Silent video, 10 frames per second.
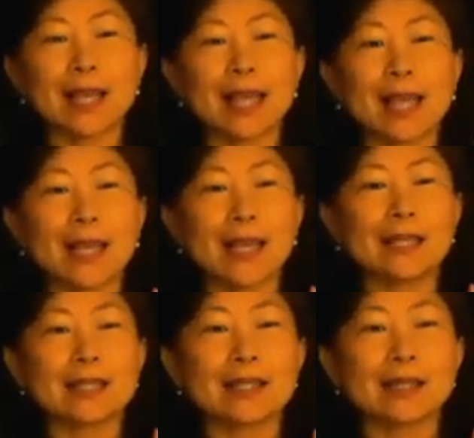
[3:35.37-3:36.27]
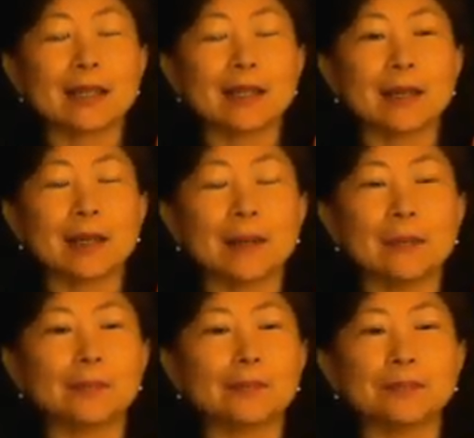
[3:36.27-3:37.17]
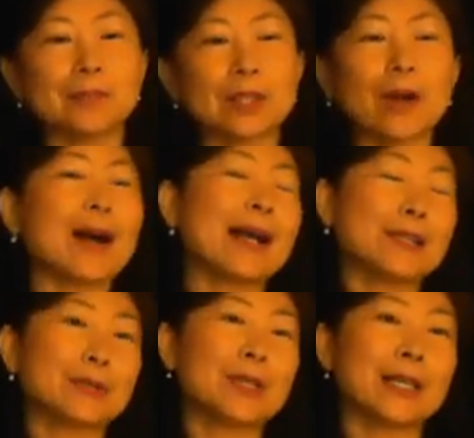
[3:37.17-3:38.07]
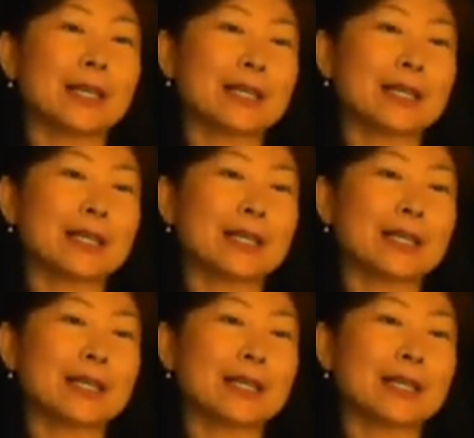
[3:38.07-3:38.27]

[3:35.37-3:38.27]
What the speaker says: And so how I do it.